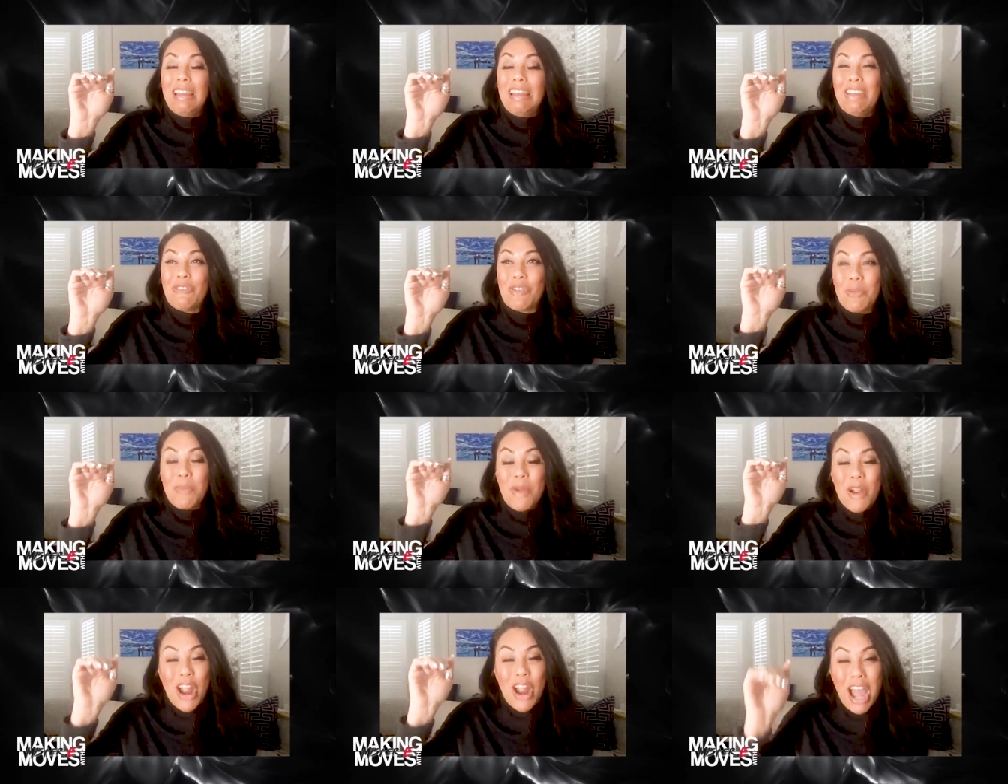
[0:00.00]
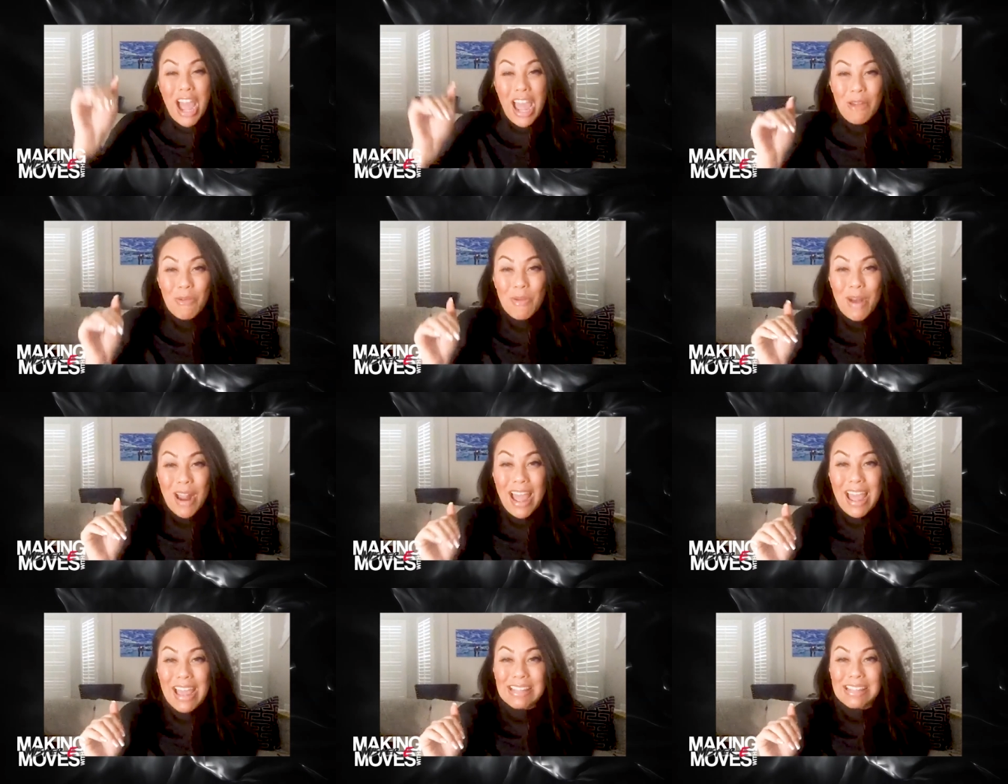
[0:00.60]
from our high
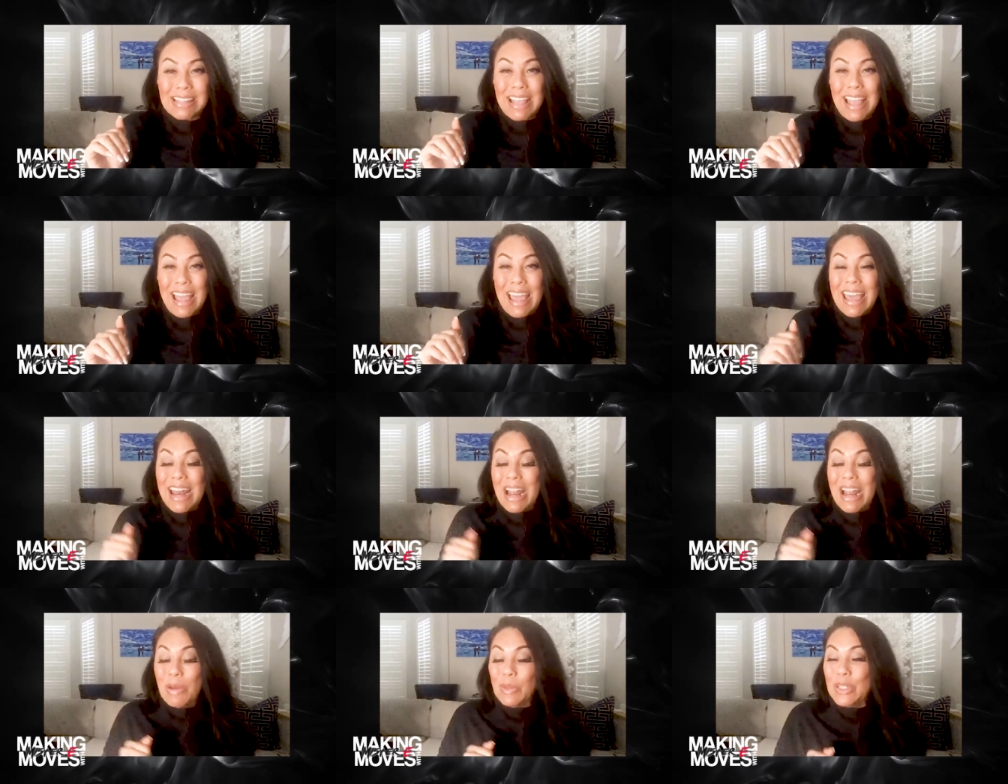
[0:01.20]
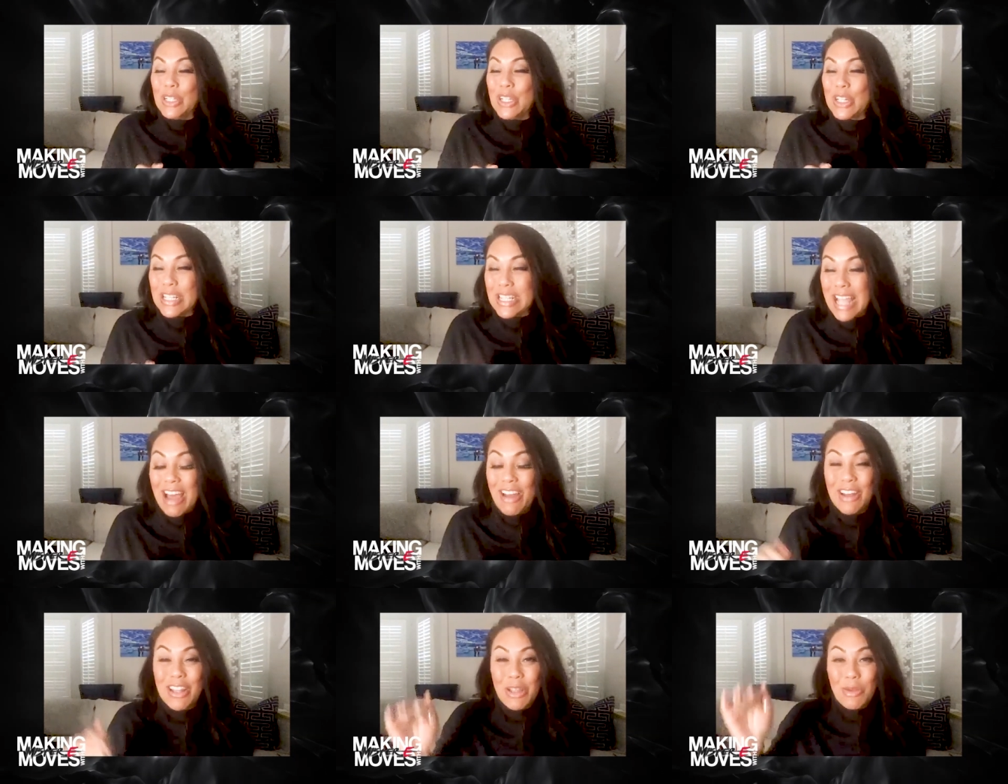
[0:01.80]
rise, and I would look
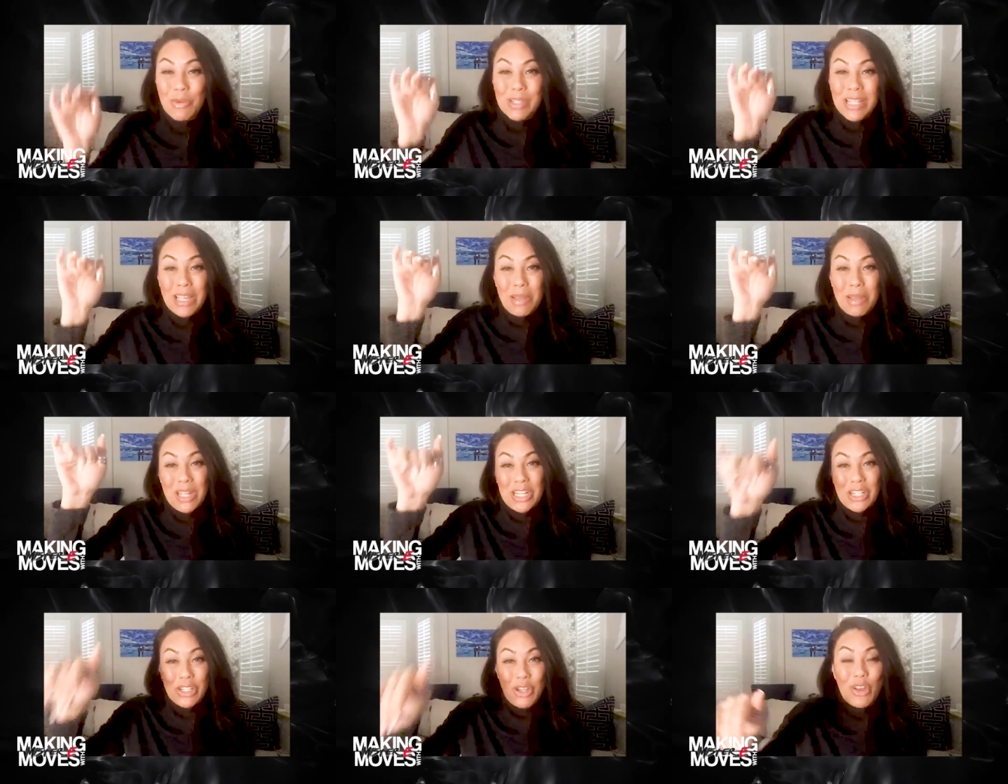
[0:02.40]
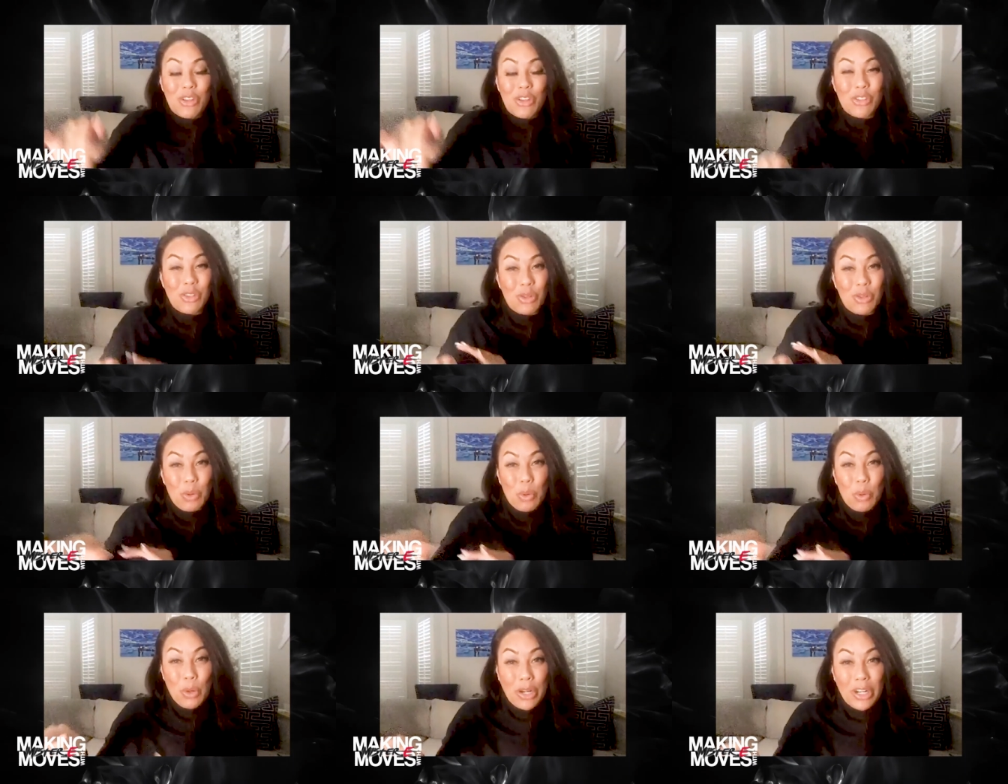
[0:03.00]
down, and there was like a McDonald's on the
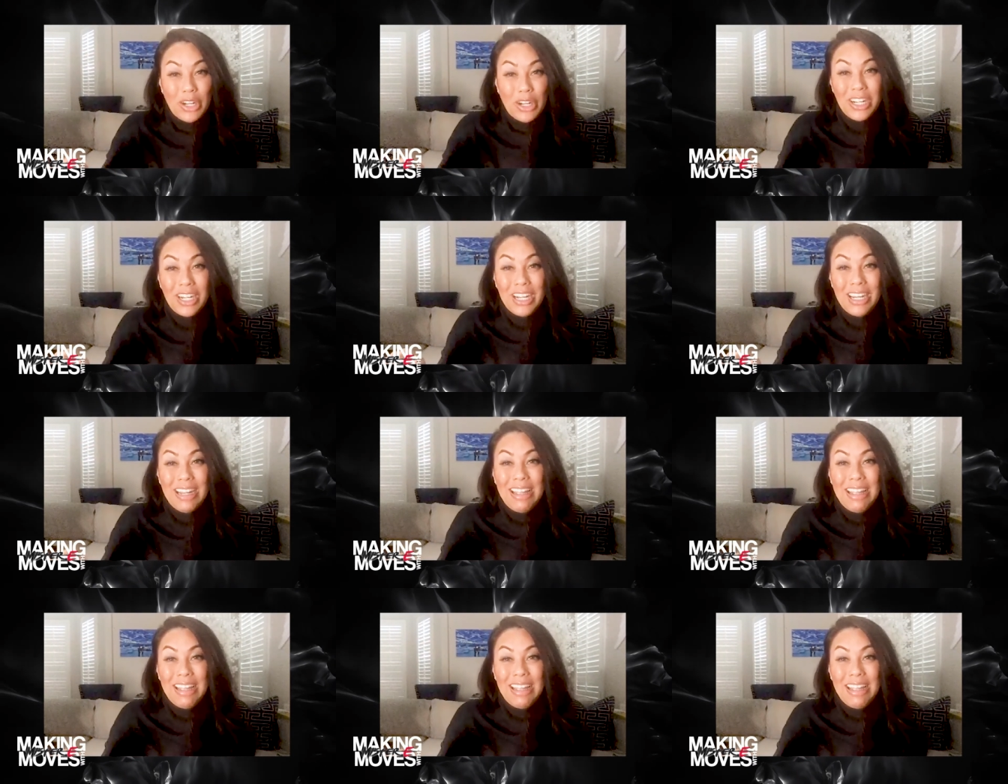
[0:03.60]
corner